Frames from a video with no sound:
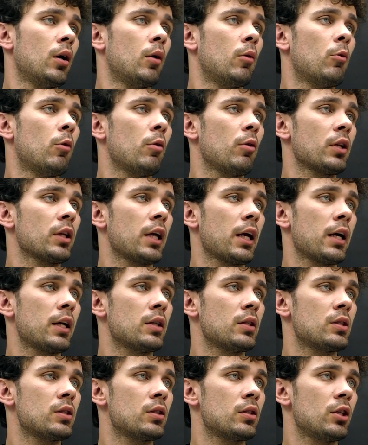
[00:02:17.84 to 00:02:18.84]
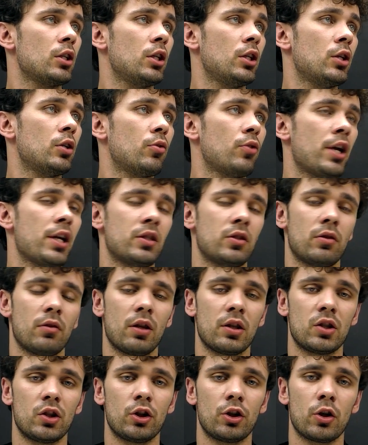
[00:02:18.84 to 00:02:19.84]
We will get e raised to
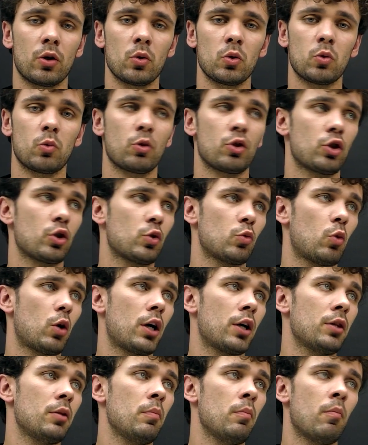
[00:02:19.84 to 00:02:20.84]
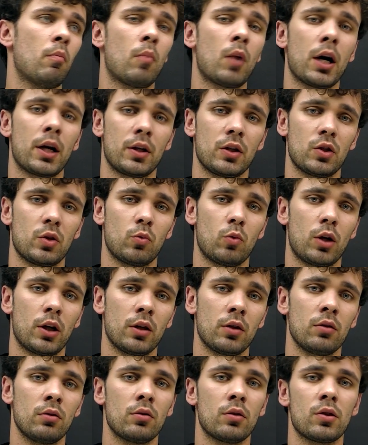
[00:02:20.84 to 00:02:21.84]
the zeros, which is 1, minus
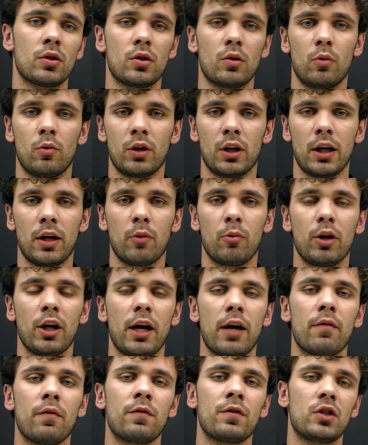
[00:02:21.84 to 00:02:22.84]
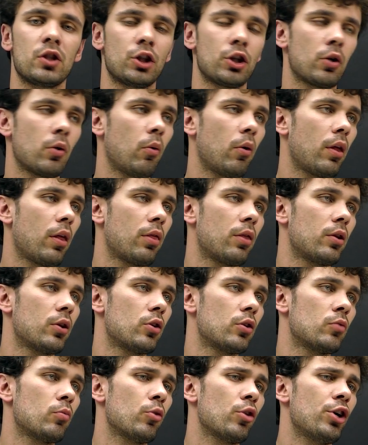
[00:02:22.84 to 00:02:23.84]
1. So again we have 0 in the
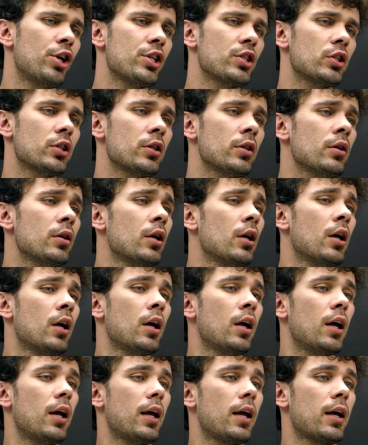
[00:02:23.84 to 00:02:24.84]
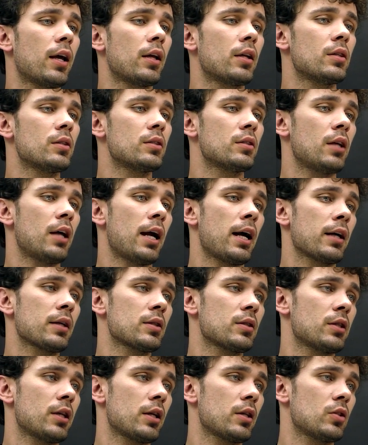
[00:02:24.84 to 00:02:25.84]
numerator and
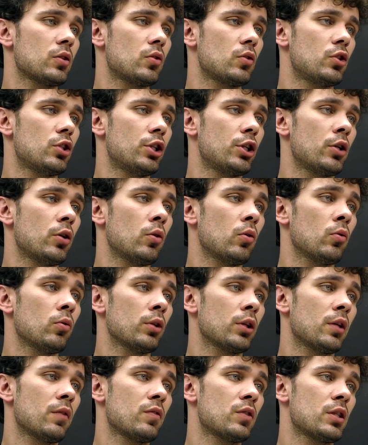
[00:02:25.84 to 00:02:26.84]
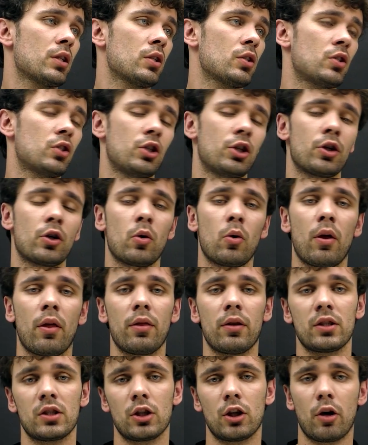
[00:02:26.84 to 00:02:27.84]
x tends to 0 gives us 0
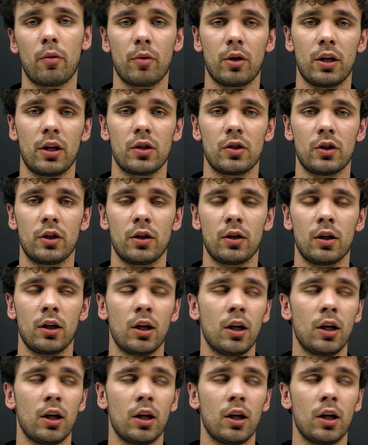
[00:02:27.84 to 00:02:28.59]
in the denominator.